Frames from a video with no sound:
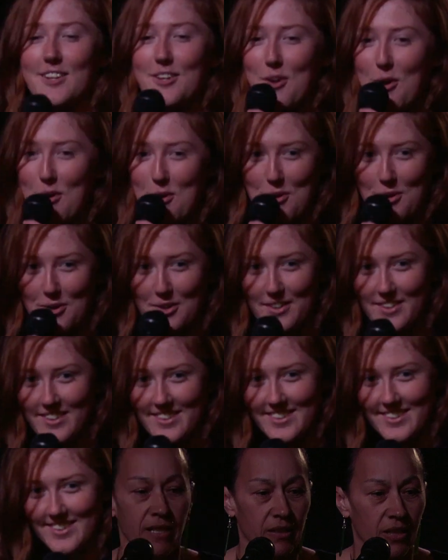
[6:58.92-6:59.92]
No.
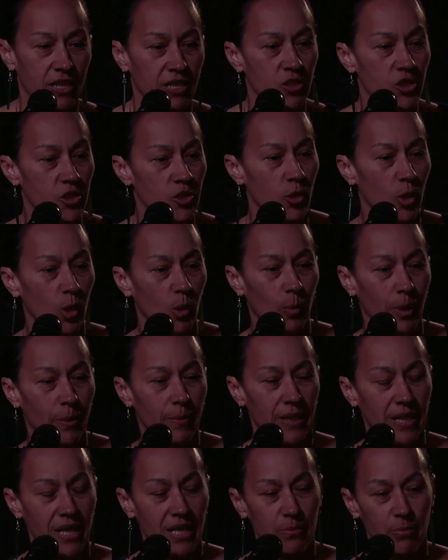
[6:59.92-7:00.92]
Ensure
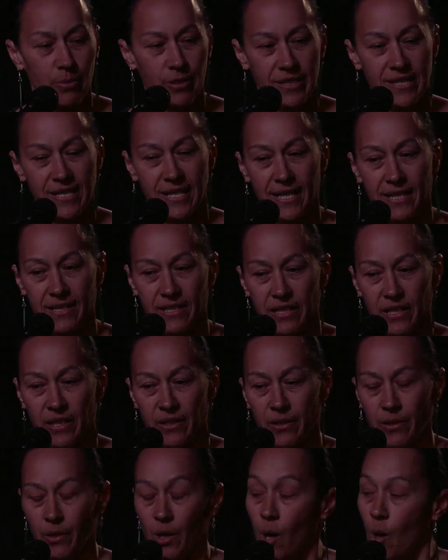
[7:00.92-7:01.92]
women are
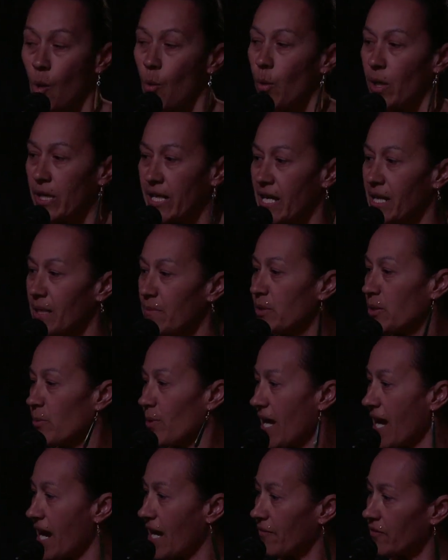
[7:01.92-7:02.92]
protected. What arm
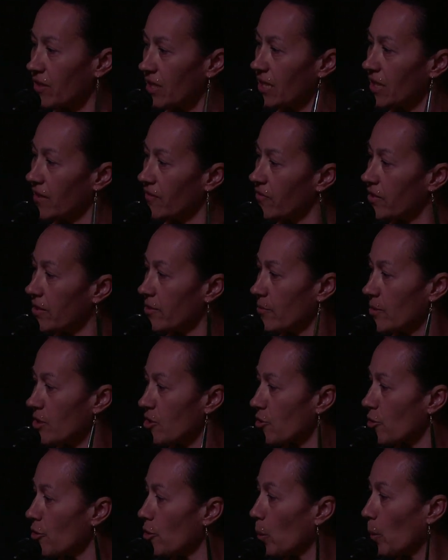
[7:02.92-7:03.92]
do I have to give to
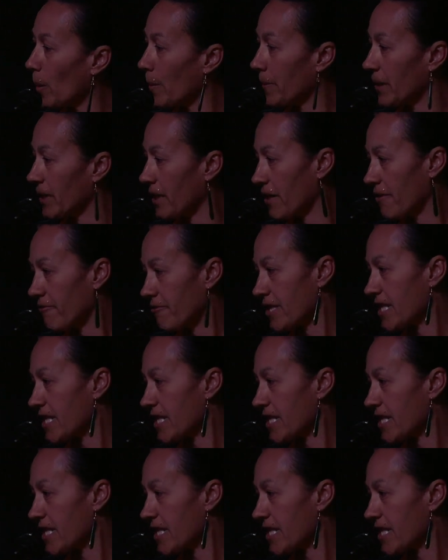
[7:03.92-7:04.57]
ensure women are